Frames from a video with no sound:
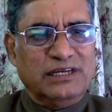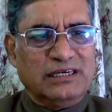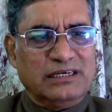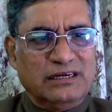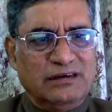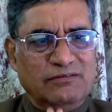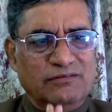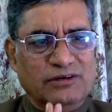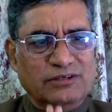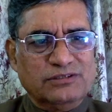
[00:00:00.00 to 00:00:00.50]

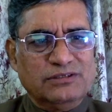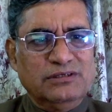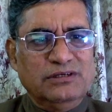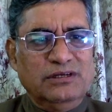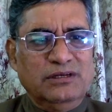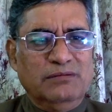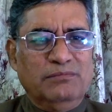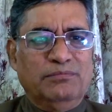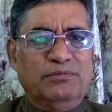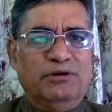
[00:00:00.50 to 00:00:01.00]
was
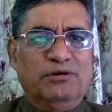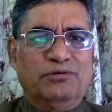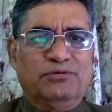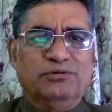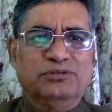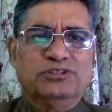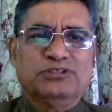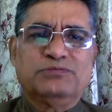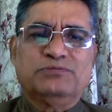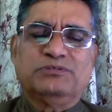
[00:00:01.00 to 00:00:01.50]
brought to a
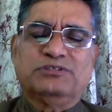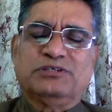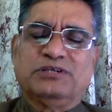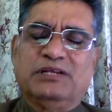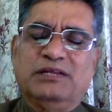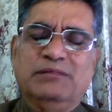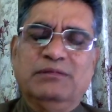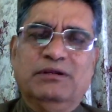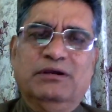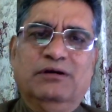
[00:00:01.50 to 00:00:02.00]

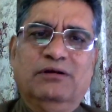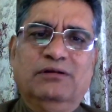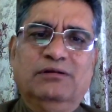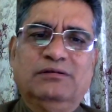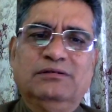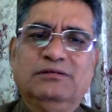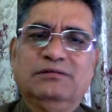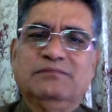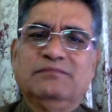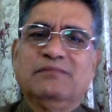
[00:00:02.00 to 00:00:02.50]
screaming
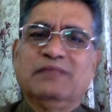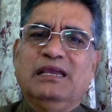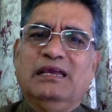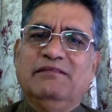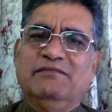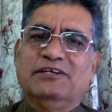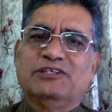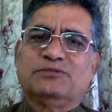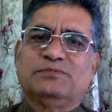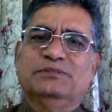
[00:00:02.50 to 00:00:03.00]
halt.
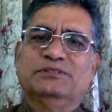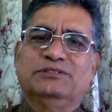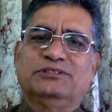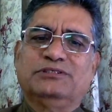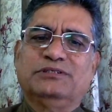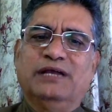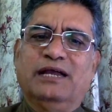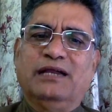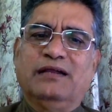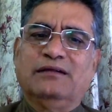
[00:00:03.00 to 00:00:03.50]
Investment
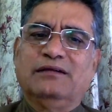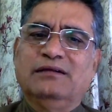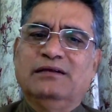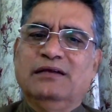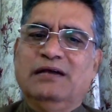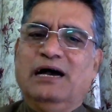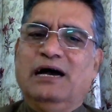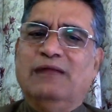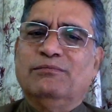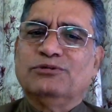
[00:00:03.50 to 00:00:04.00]
shrank.
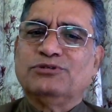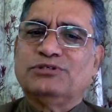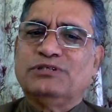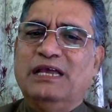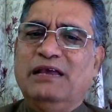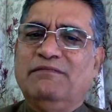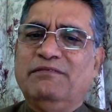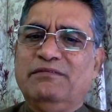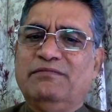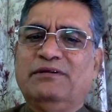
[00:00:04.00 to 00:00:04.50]
Almost
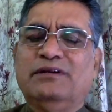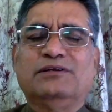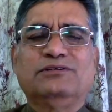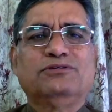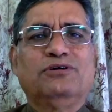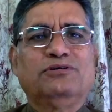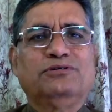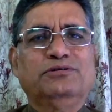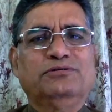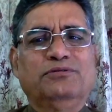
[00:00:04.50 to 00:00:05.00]
everyone
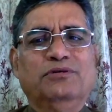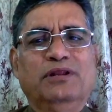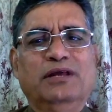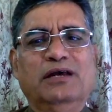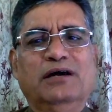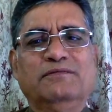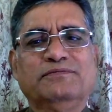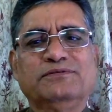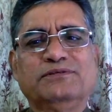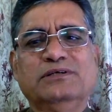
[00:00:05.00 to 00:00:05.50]
resorted to
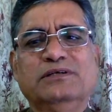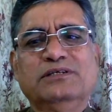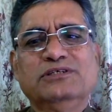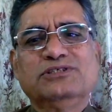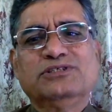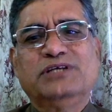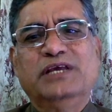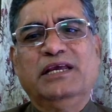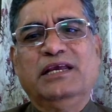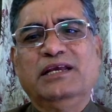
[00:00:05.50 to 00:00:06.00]
layoffs,
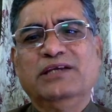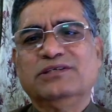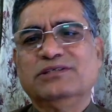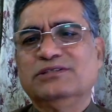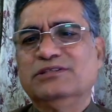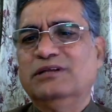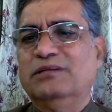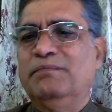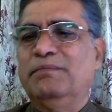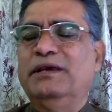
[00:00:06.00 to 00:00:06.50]
staycations,
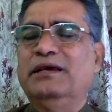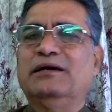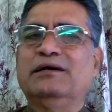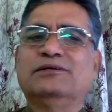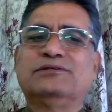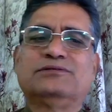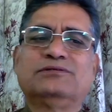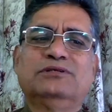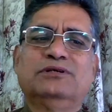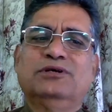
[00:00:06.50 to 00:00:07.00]
and pay
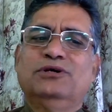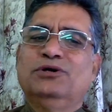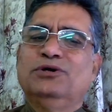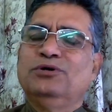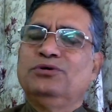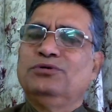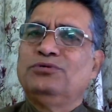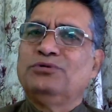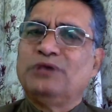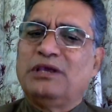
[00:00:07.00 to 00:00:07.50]
cuts
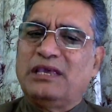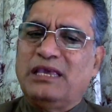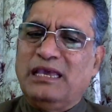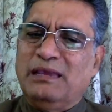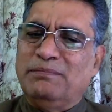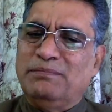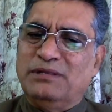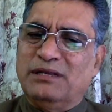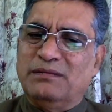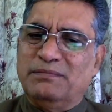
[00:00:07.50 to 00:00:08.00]
to
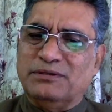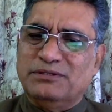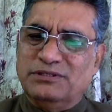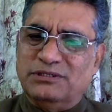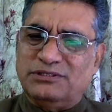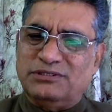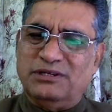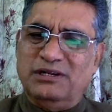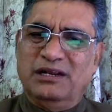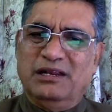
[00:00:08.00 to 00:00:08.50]
keep their
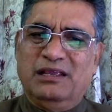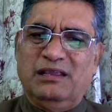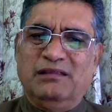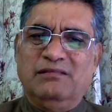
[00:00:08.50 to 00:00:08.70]
business running.